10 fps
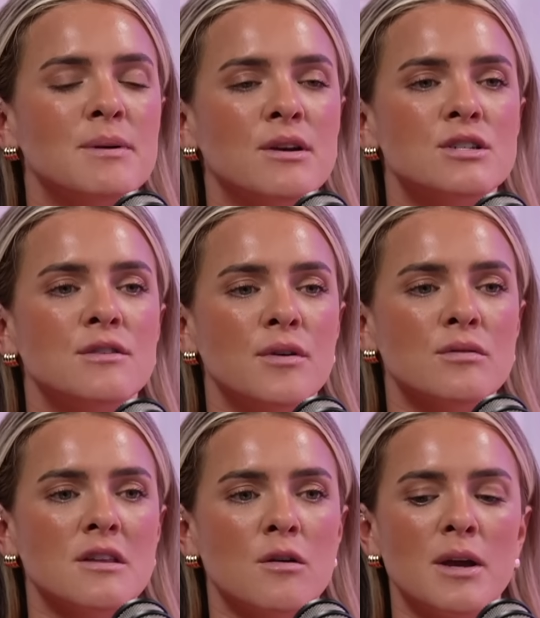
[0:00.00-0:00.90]
because she
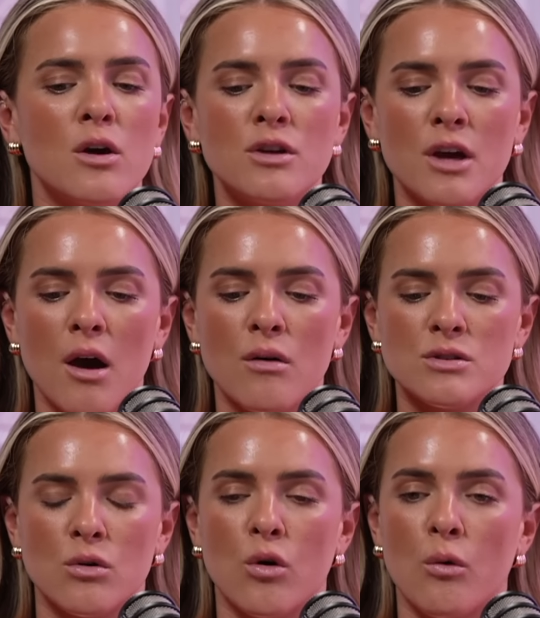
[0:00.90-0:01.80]
feels like there'll be other
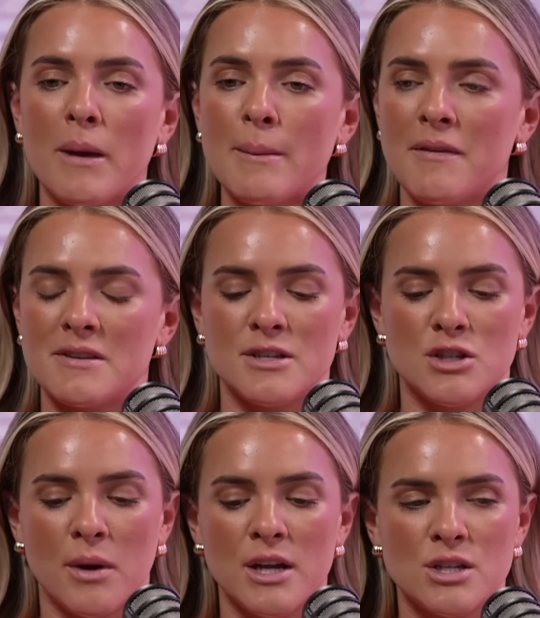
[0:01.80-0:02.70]
girls or people in this
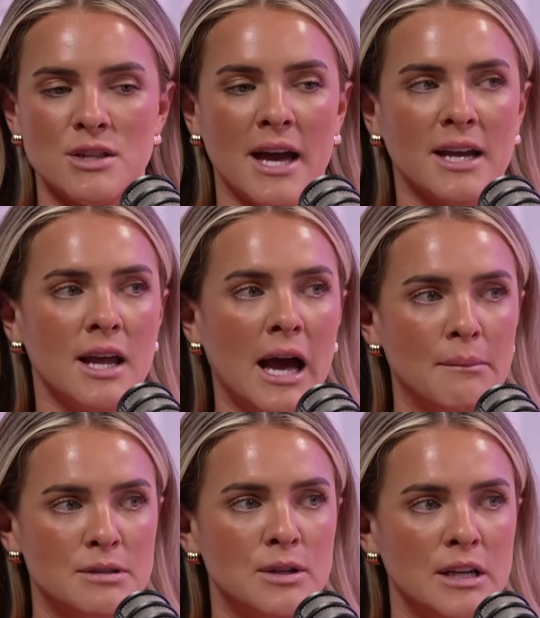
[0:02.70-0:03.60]
situation that can
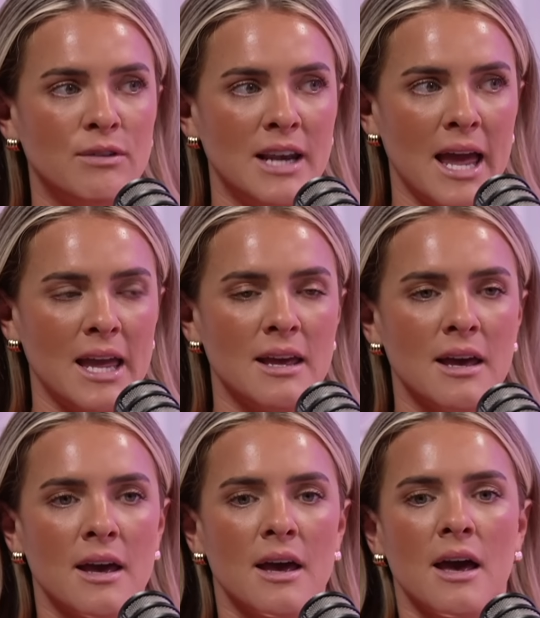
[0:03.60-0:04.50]
absolutely relate.
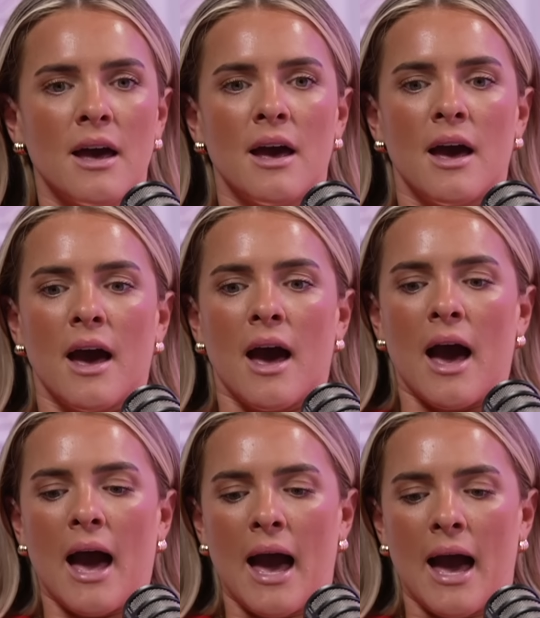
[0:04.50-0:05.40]
Yeah,
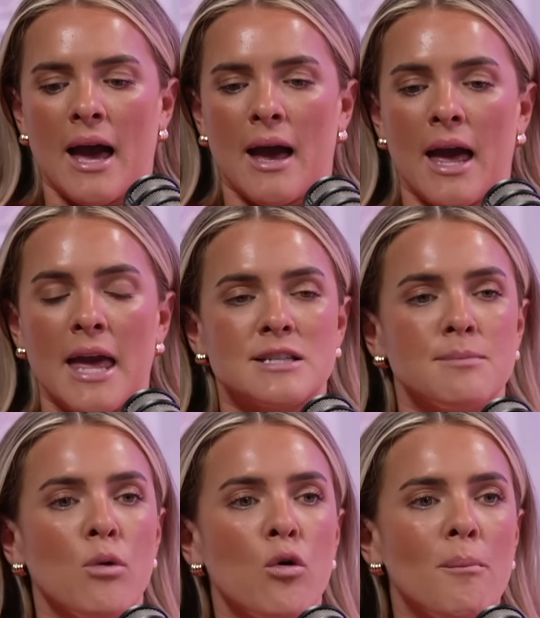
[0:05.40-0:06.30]
uh, it's
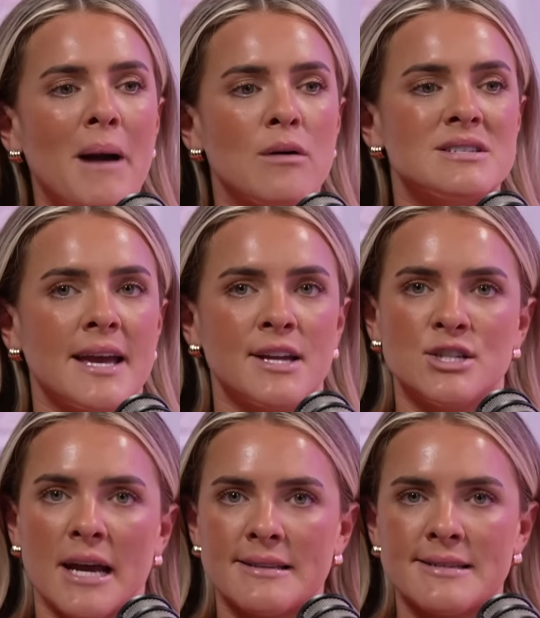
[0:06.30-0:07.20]
more about second
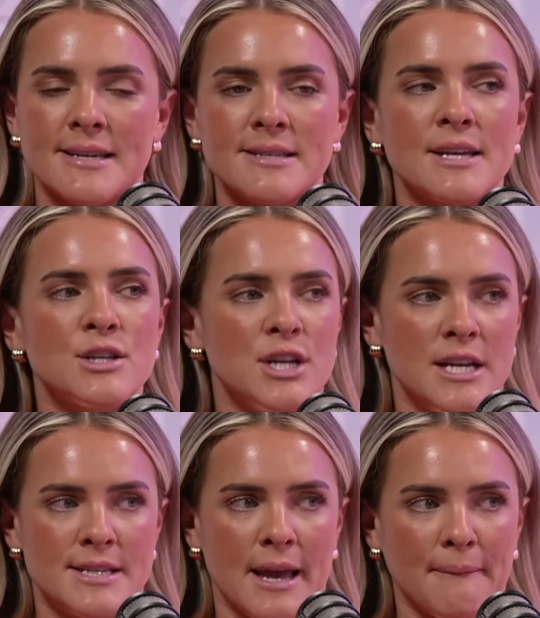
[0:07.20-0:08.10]
chances and
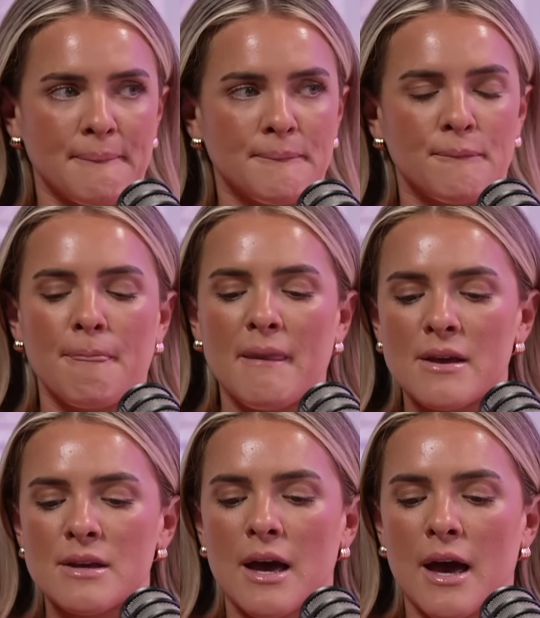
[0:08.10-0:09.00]
cheating.
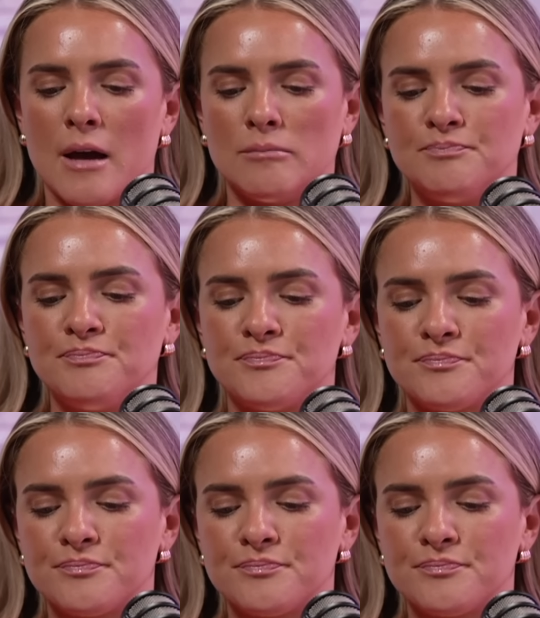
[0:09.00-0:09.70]
Um,